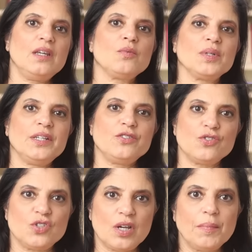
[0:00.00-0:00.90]
in a
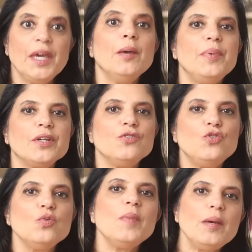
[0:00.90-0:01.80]
relationship because
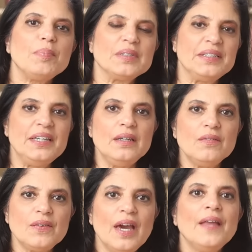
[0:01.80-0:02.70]
you may
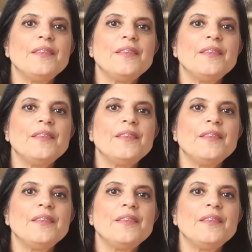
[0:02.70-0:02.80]
believe